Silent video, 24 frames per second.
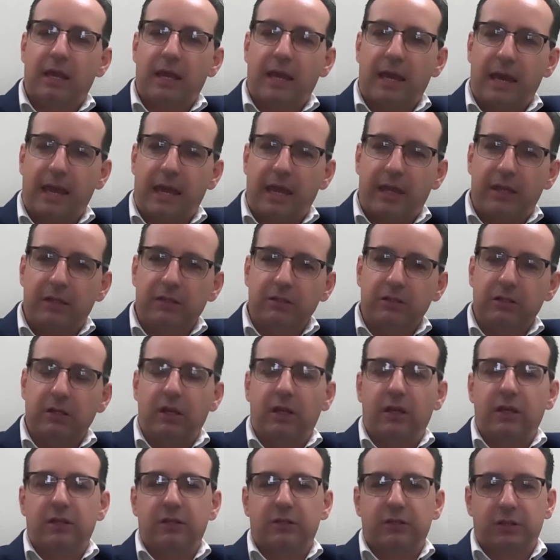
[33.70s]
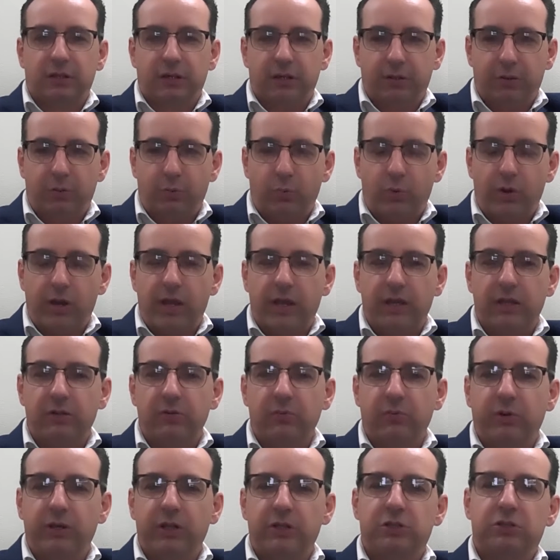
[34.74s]
and the way in
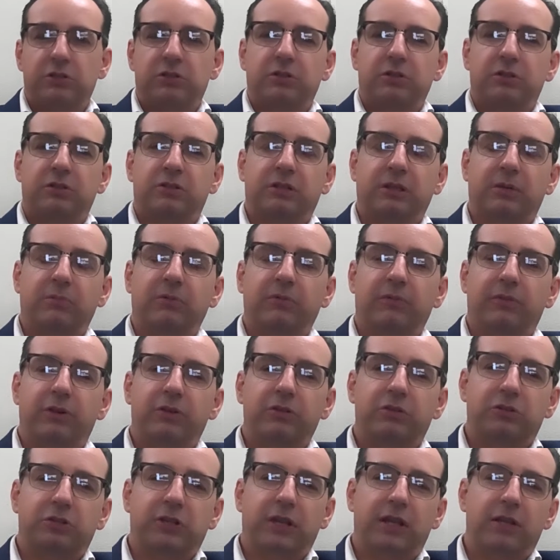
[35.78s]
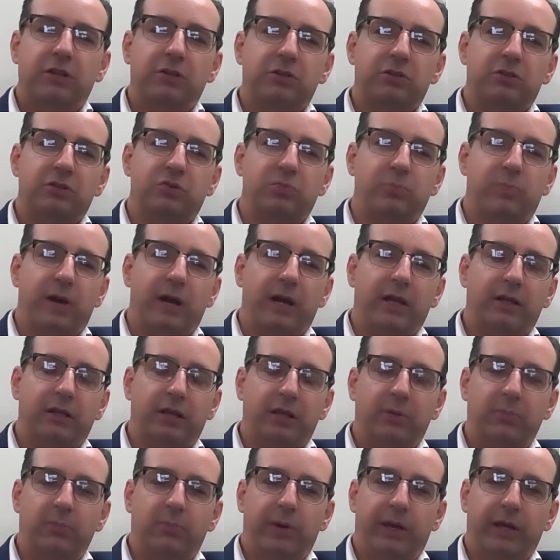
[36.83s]
which some of those changes might
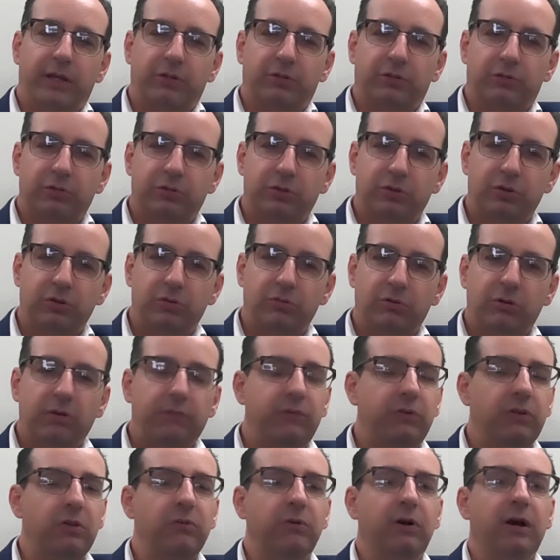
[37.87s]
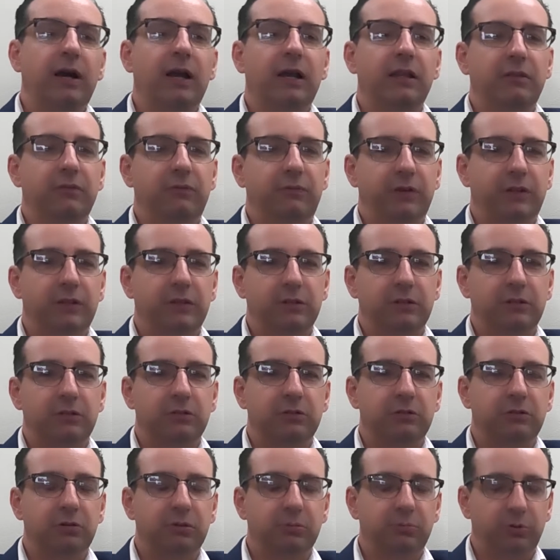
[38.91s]
impact on you if you are a defendant
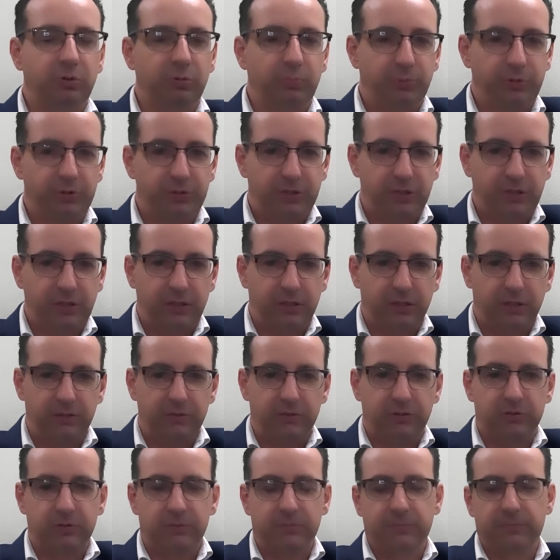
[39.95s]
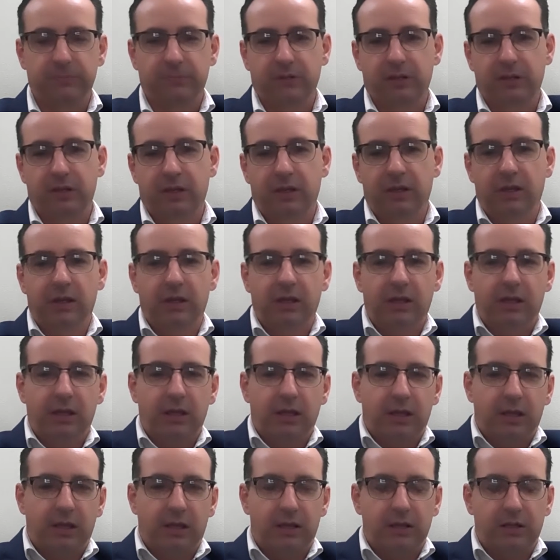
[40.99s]
in criminal proceedings.
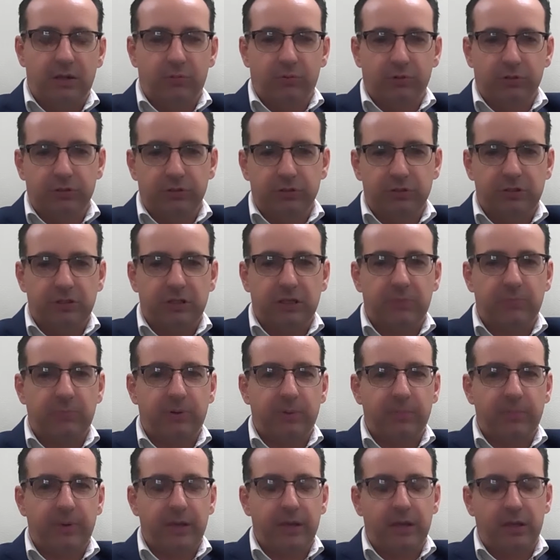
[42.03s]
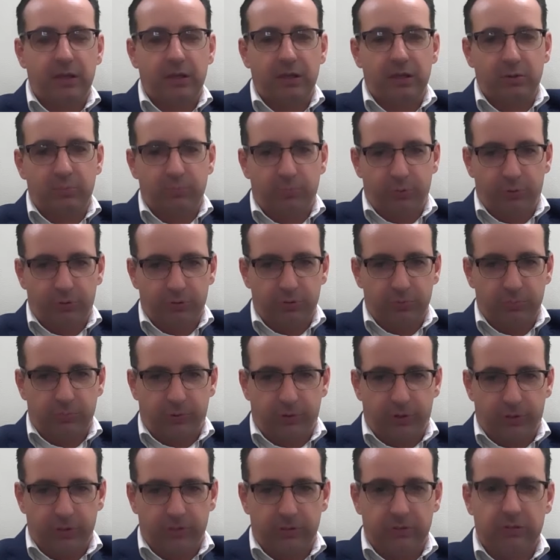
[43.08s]
And I want to start by making an important
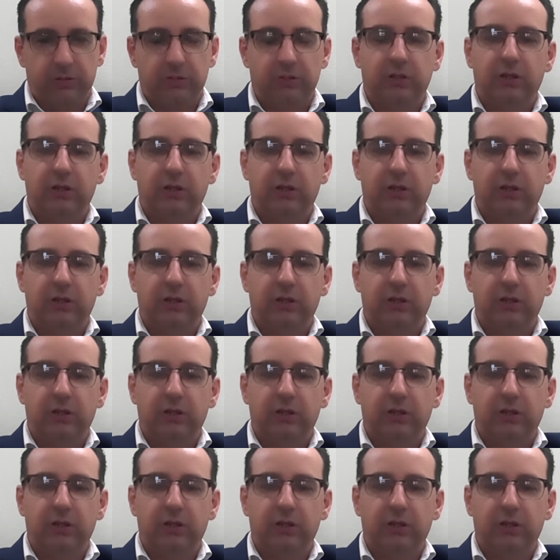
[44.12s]
point.